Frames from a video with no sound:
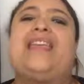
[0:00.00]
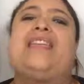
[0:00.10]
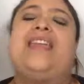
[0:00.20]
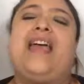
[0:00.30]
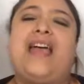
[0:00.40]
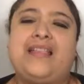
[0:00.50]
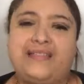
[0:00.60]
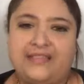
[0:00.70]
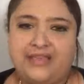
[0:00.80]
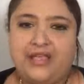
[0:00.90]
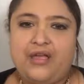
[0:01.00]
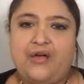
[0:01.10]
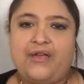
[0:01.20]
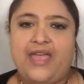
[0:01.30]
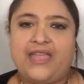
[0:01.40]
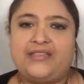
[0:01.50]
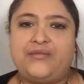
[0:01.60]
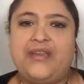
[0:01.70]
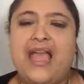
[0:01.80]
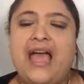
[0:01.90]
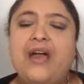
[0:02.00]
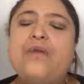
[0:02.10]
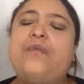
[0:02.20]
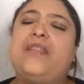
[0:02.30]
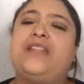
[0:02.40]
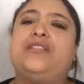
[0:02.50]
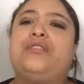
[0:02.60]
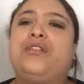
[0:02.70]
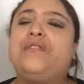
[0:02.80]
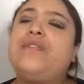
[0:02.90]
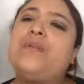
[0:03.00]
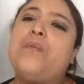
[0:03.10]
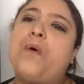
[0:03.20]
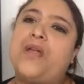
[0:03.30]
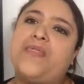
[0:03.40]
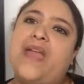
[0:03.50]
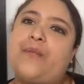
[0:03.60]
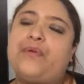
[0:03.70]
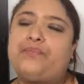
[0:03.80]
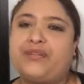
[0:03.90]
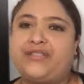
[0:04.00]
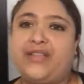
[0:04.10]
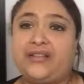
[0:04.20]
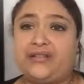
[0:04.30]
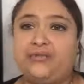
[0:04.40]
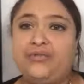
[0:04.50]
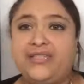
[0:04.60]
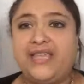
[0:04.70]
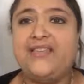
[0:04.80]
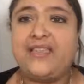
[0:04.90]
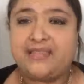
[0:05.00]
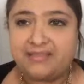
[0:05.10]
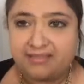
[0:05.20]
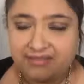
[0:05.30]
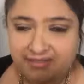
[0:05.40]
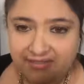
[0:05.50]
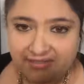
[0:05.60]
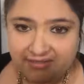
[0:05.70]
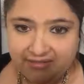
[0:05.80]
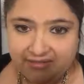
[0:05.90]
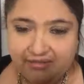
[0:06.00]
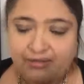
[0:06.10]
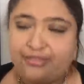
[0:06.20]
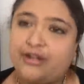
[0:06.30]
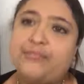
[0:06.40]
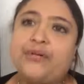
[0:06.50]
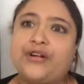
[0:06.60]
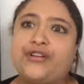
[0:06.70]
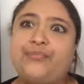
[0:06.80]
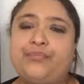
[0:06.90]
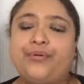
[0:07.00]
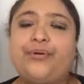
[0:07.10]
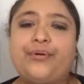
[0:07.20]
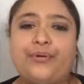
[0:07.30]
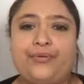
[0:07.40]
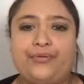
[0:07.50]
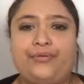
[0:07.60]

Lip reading: Yes. Okay, so now we need to look for the one that represents ustedes, the third person plural.